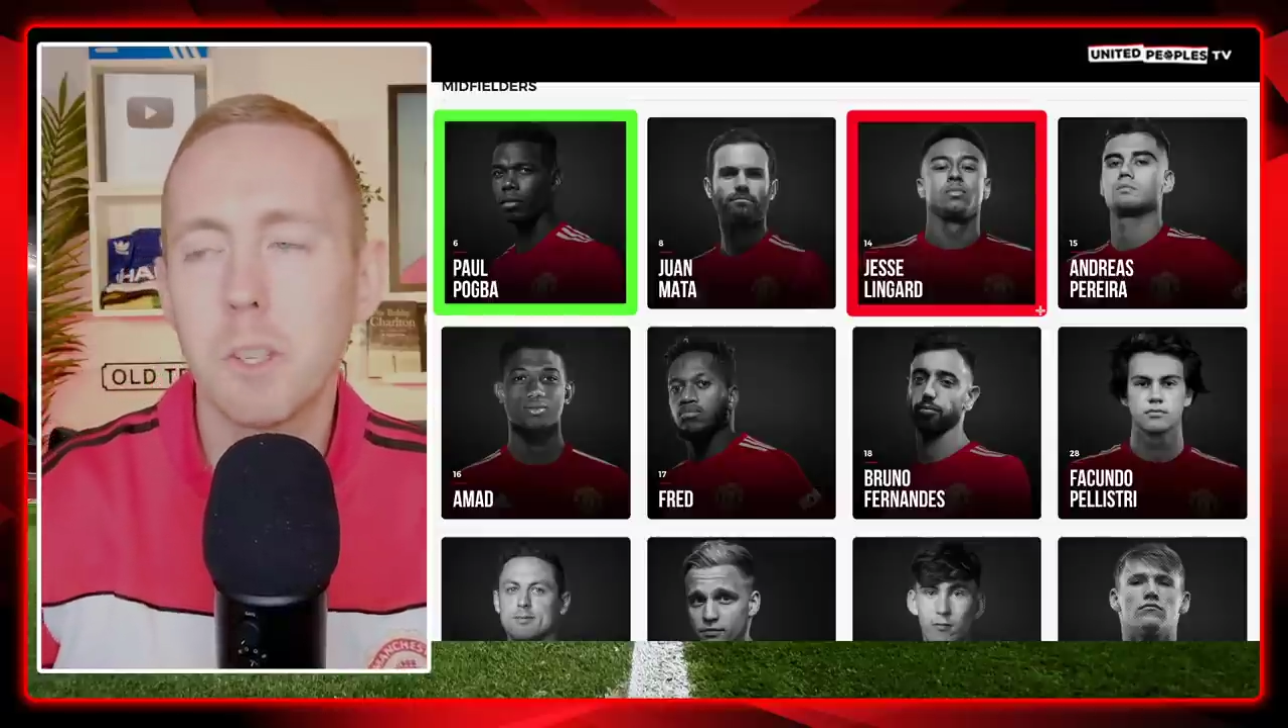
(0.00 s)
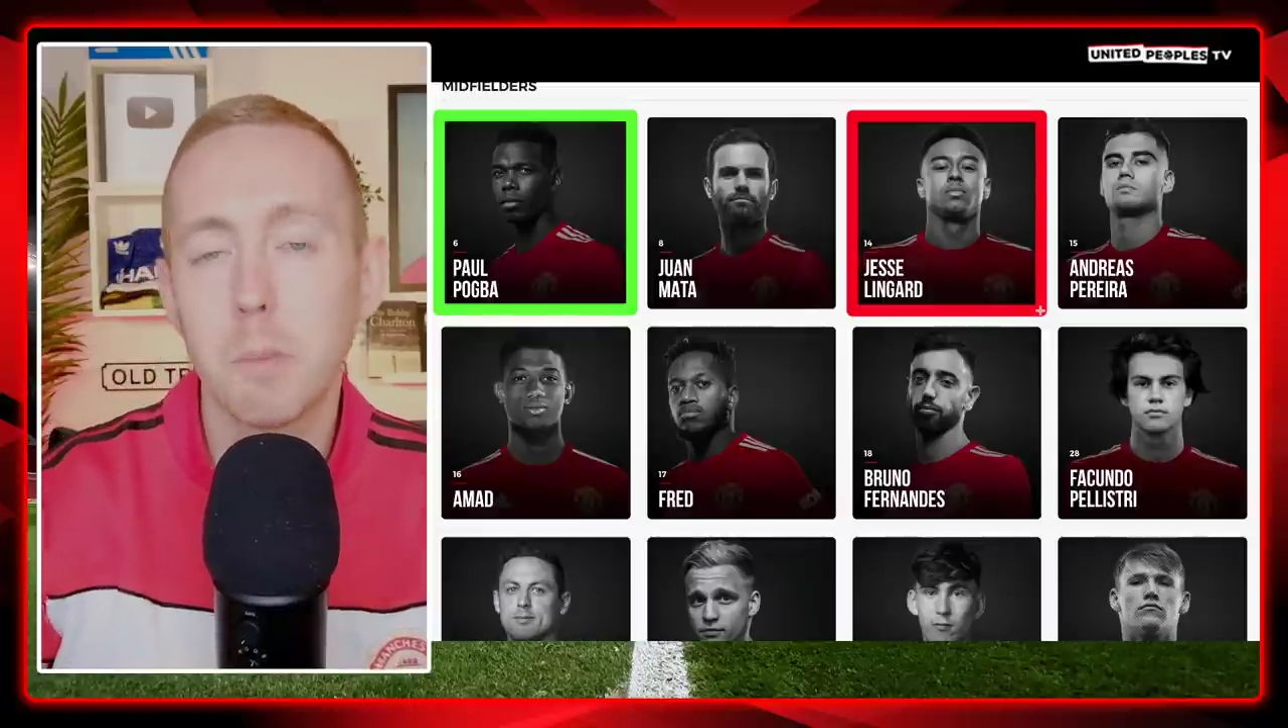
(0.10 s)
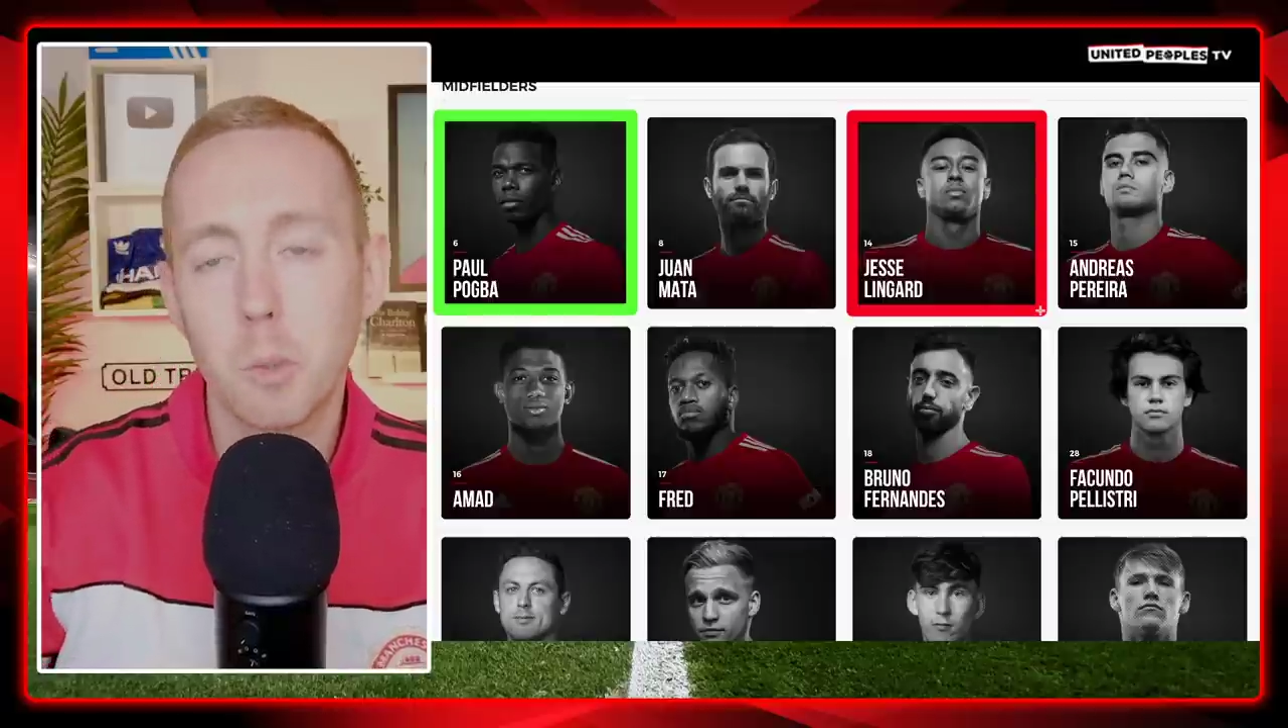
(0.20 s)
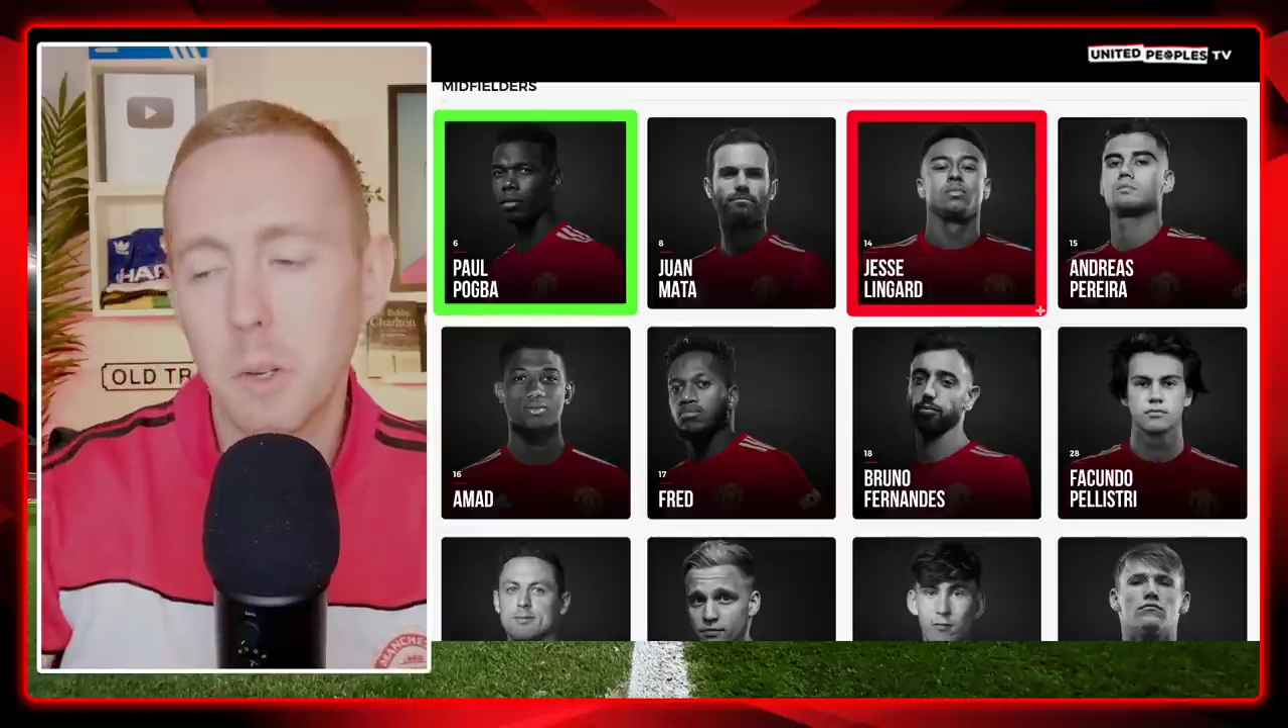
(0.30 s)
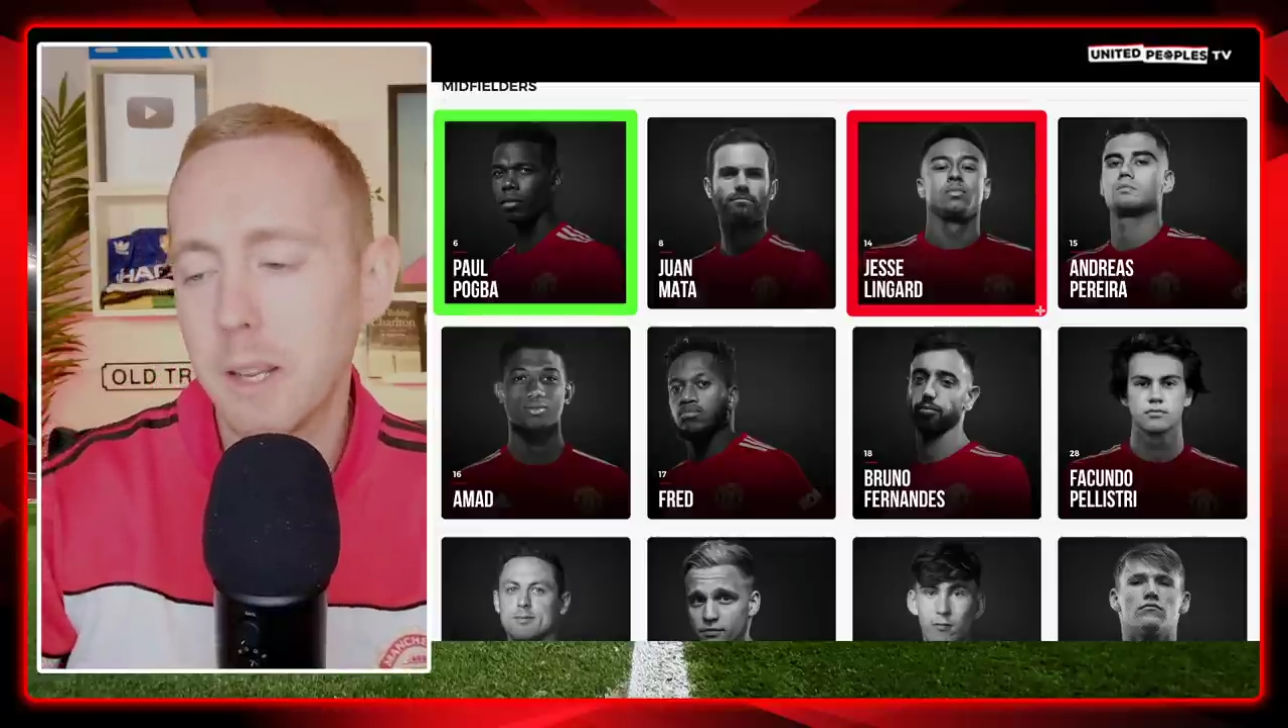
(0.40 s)
it
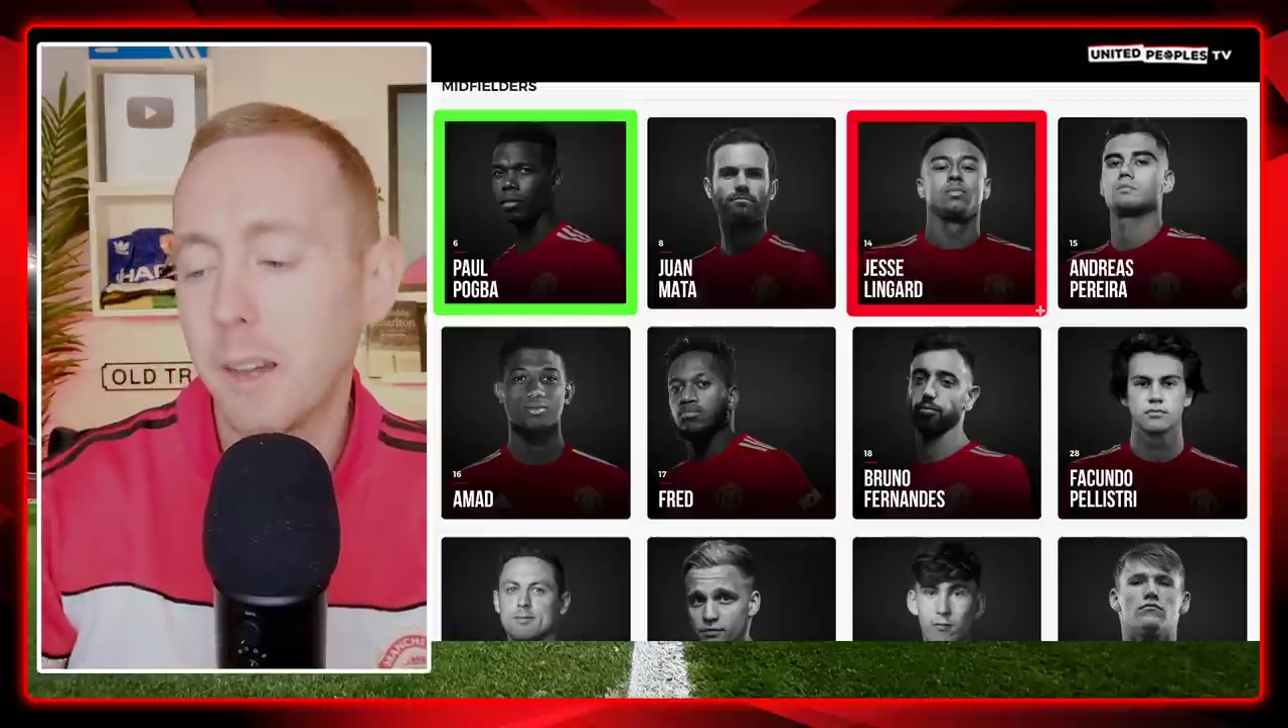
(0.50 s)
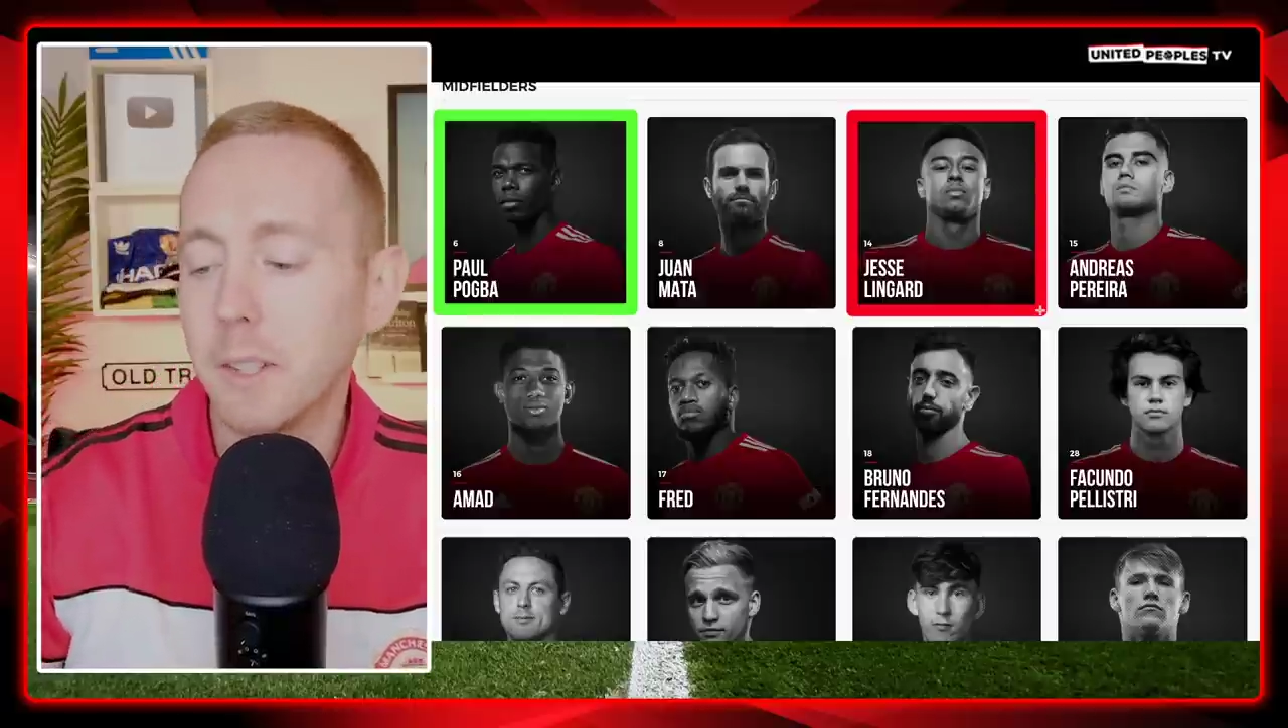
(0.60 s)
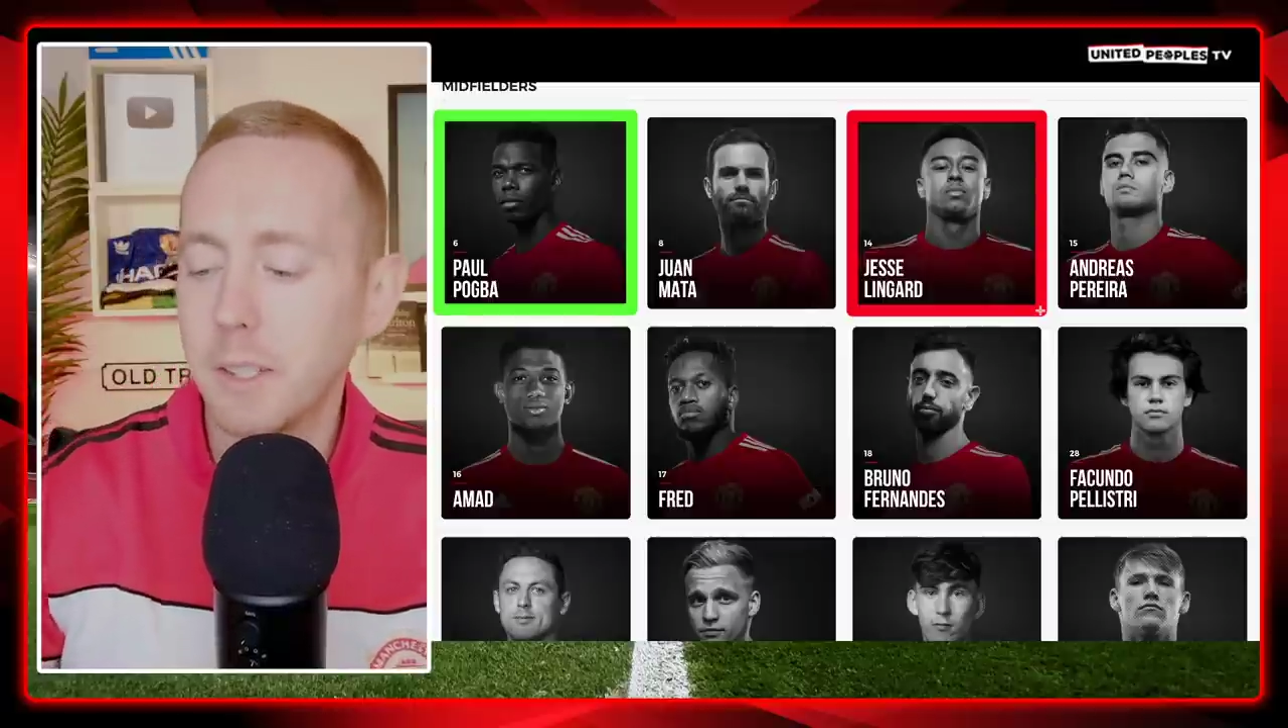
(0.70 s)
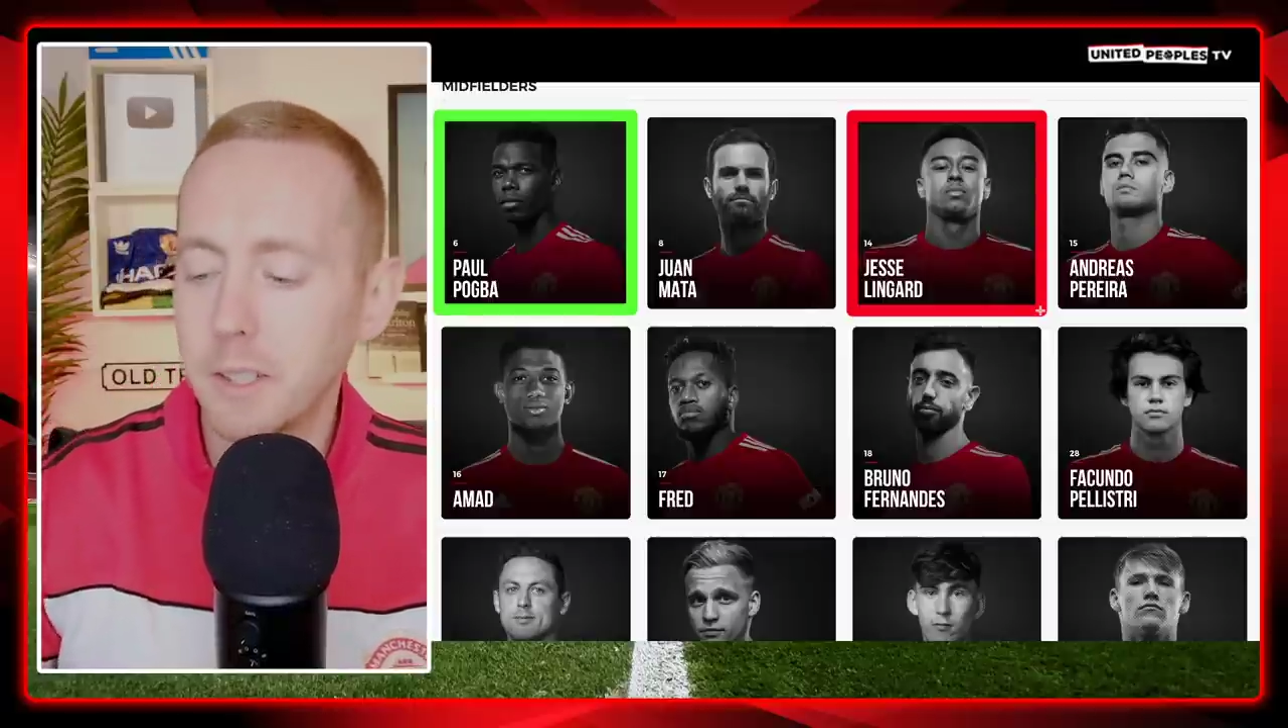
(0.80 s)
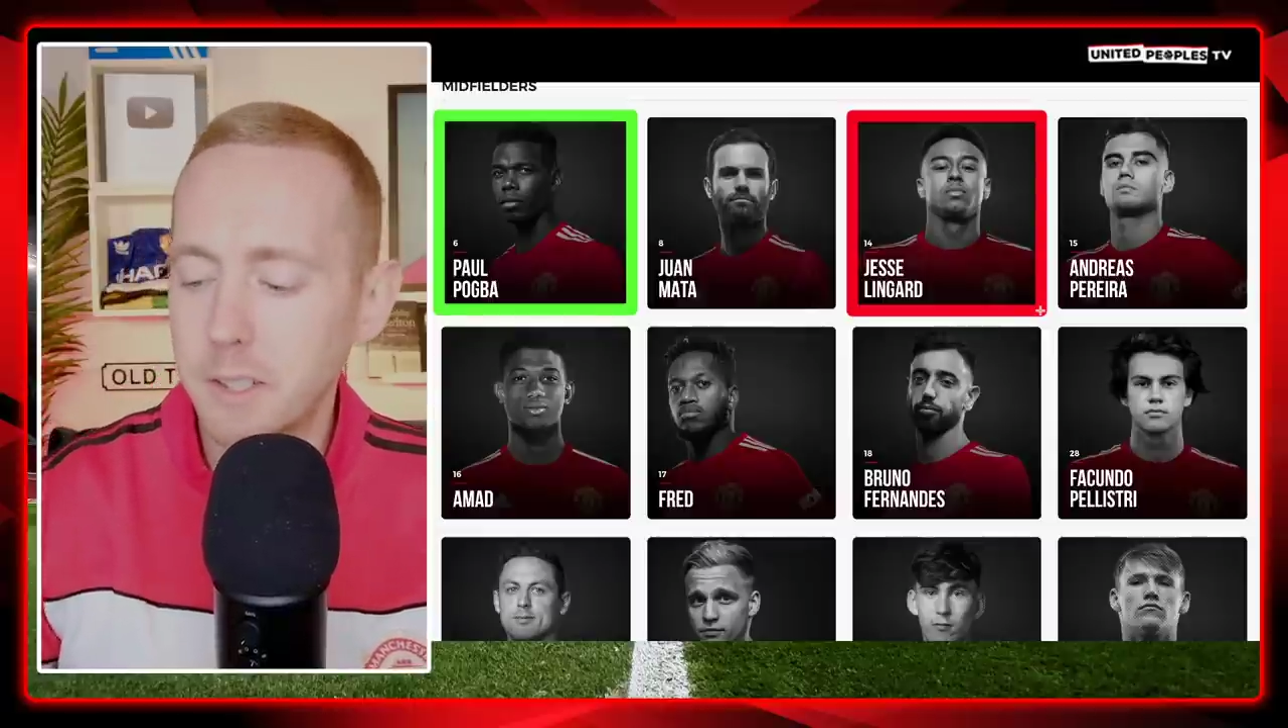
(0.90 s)
between now
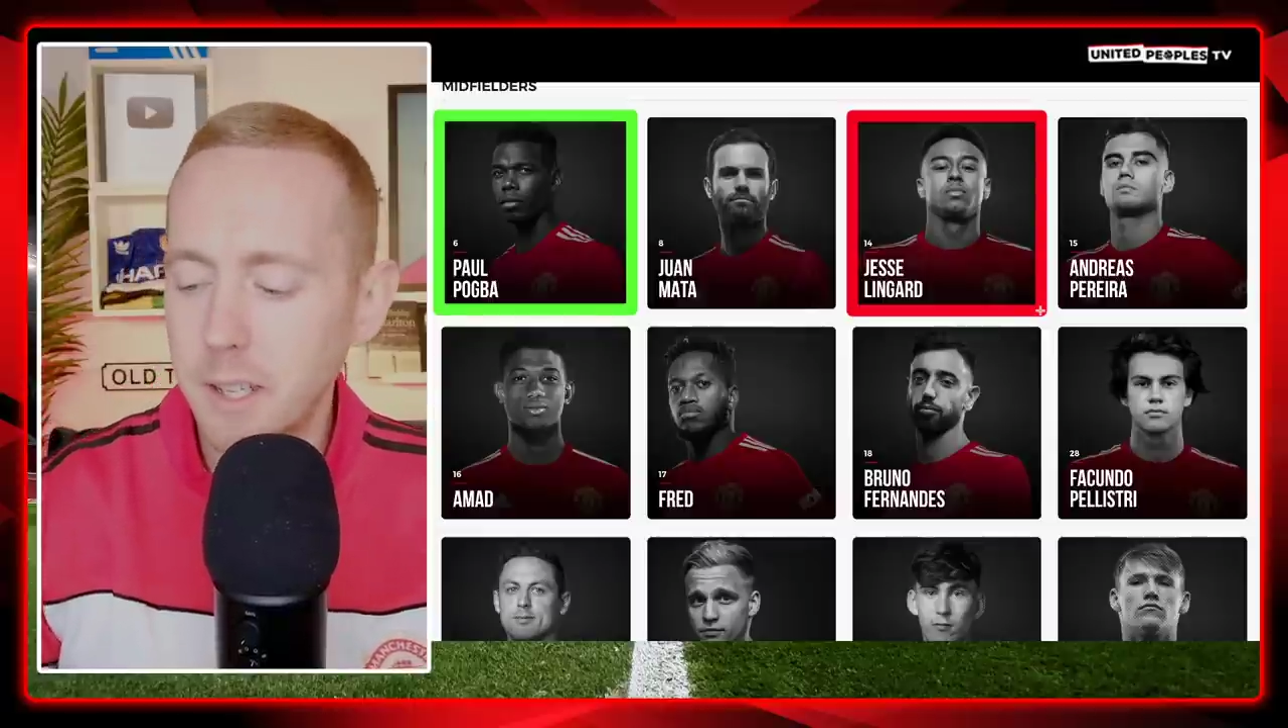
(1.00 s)
and the end of the